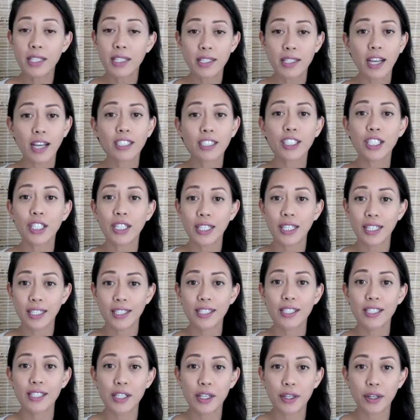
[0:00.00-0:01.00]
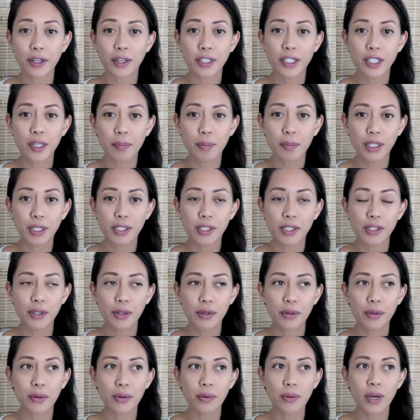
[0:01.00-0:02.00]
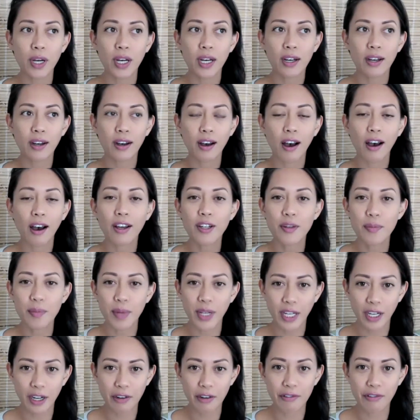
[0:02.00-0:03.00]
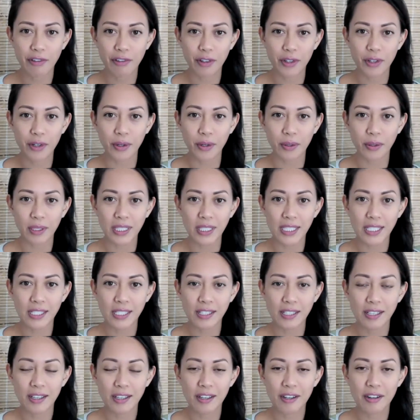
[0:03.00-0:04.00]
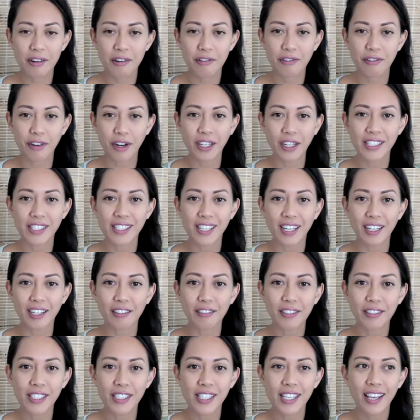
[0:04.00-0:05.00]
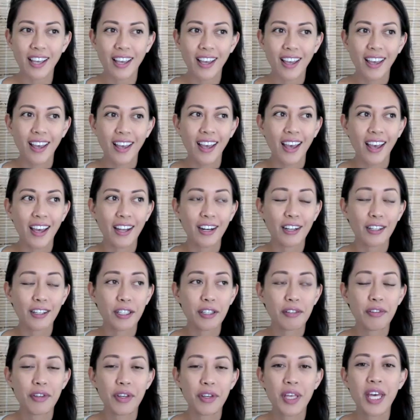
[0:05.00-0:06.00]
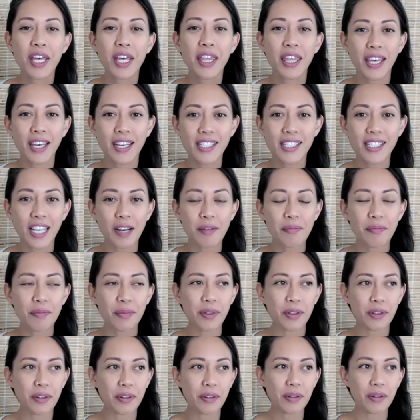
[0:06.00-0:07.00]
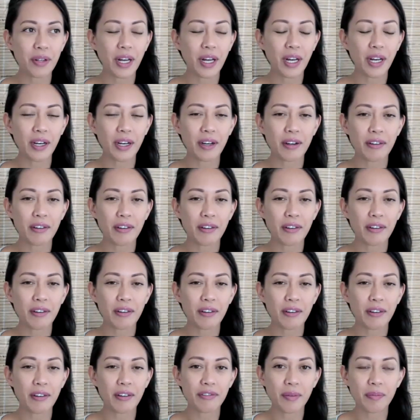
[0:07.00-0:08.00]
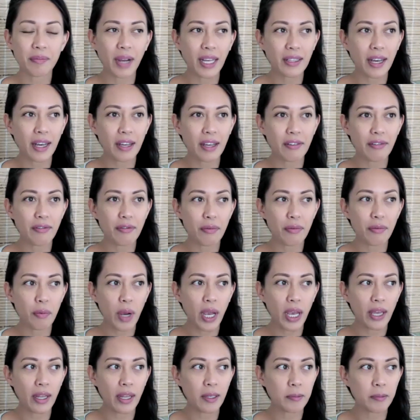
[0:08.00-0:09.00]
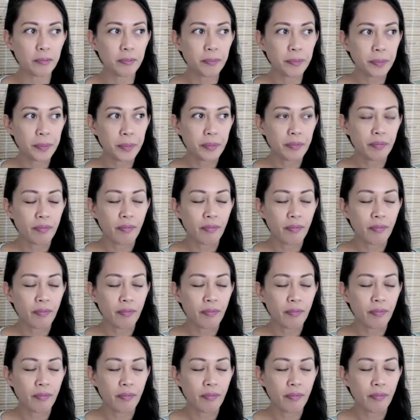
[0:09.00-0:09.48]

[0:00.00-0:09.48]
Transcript: it's actually easier to pursue unmeaningful goals for ourselves. And I'll give you the example from my life when,